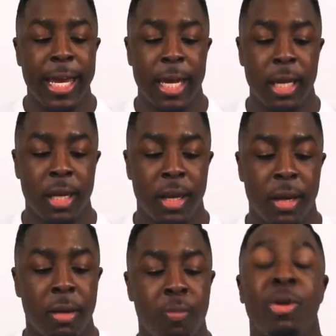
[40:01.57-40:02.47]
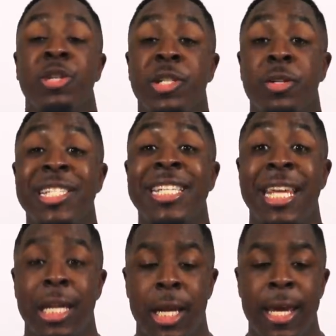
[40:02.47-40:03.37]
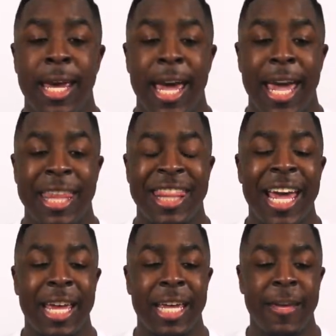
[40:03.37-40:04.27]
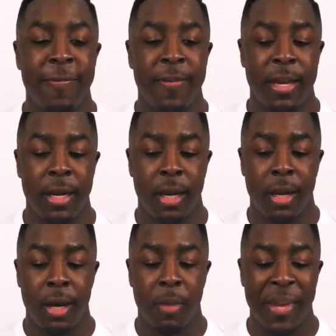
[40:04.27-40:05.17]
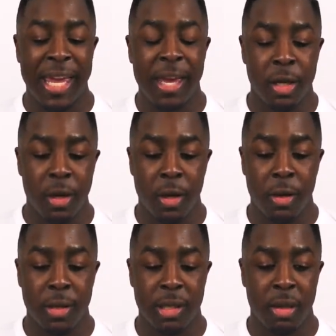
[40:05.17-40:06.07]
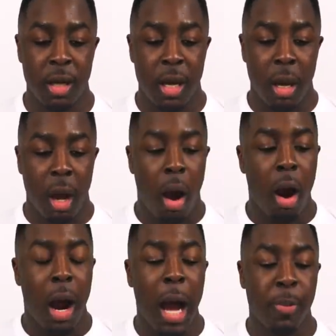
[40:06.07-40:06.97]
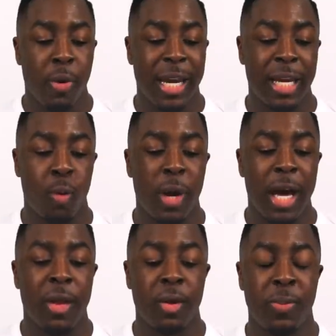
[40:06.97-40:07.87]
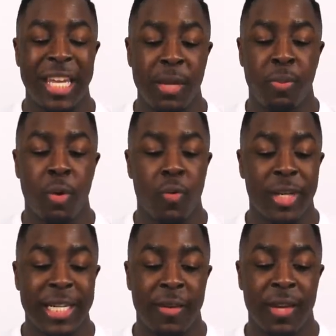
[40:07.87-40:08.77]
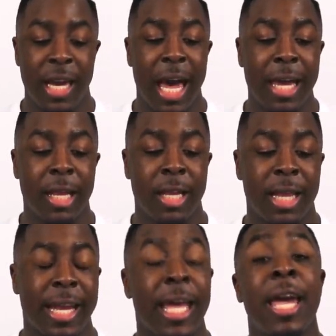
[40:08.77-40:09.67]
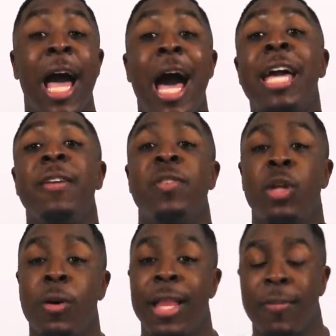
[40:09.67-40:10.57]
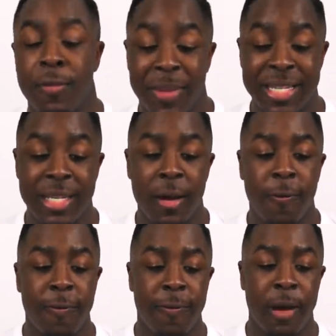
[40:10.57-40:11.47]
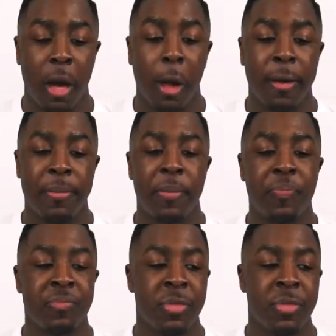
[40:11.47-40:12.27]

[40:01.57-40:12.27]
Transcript: in um, personal sin and that even um, hinders our operating with other people receiving God. Like I even know like for myself, um,